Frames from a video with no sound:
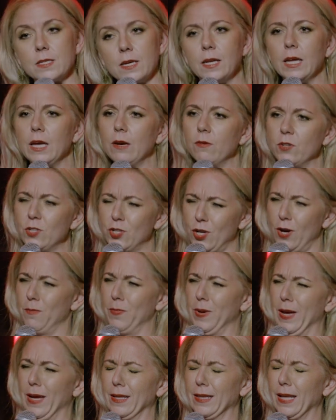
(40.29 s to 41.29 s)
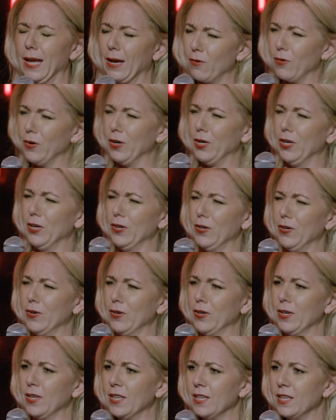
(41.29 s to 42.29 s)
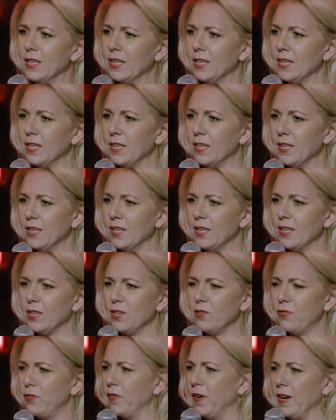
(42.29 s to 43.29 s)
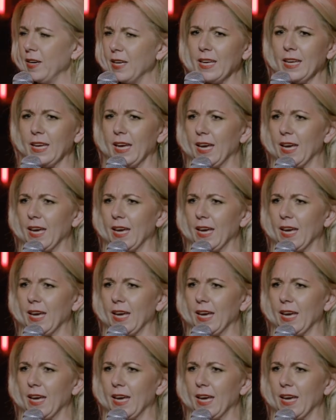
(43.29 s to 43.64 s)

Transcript: and he would jump in. Like, what are you fucking